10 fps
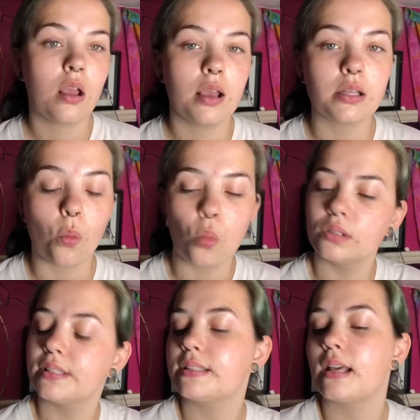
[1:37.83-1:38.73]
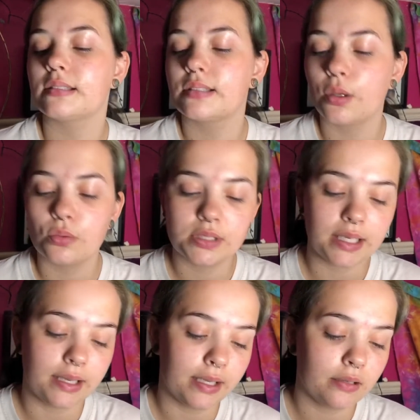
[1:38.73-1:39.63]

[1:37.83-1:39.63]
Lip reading: And then once that's soaked in,